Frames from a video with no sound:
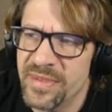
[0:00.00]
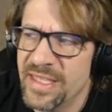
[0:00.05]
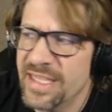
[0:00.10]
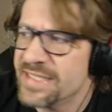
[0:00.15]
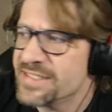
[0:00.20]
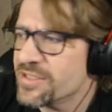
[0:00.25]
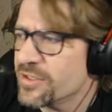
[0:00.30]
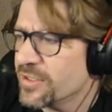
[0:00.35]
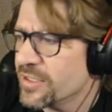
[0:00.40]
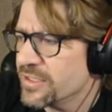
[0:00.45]

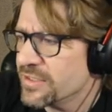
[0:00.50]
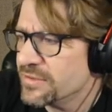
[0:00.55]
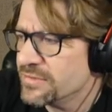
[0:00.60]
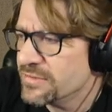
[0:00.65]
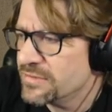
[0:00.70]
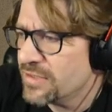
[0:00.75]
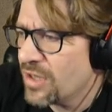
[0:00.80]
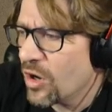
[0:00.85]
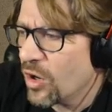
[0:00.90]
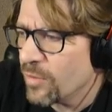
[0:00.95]
It's our
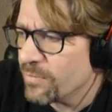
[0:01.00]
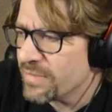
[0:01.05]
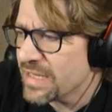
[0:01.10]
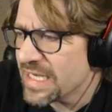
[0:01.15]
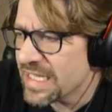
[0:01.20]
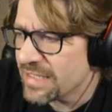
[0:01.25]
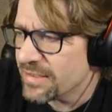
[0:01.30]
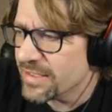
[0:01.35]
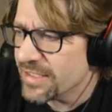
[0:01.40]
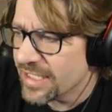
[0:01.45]
our
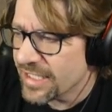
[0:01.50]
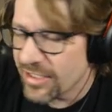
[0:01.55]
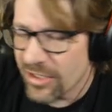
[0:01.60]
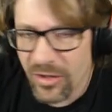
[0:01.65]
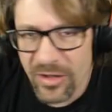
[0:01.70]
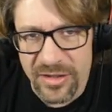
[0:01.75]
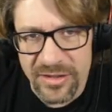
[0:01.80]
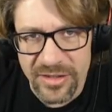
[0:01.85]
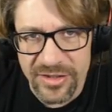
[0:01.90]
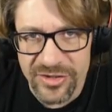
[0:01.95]
meaning and
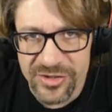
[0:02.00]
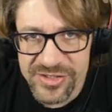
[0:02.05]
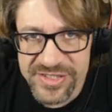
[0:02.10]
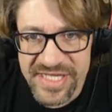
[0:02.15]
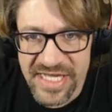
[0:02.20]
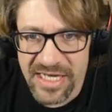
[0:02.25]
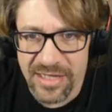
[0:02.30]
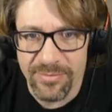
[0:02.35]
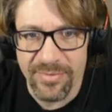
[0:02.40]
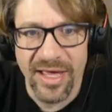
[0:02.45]
our
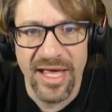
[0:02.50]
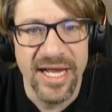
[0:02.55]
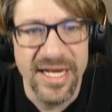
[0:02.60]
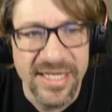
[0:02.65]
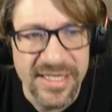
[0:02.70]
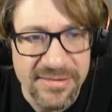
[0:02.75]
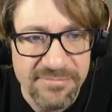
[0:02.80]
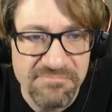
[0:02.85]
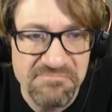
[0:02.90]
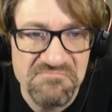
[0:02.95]
understanding behind
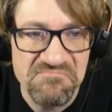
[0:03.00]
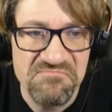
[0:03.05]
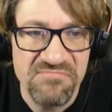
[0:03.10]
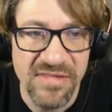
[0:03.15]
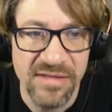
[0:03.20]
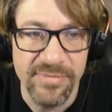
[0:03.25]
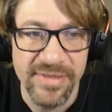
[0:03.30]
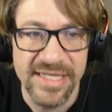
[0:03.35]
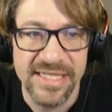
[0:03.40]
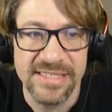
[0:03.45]
it
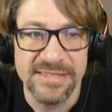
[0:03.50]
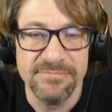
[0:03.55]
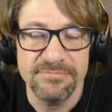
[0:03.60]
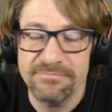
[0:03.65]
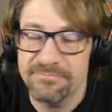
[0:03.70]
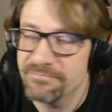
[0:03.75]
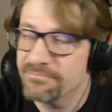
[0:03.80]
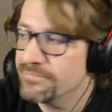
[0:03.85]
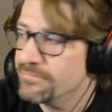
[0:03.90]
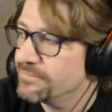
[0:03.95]
that make it
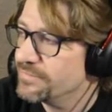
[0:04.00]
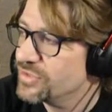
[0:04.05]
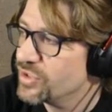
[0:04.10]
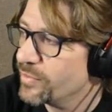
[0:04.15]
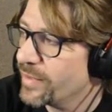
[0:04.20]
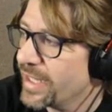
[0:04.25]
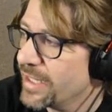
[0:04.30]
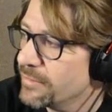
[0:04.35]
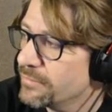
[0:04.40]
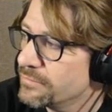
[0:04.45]
so
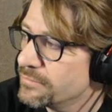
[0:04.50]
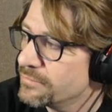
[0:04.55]
bad.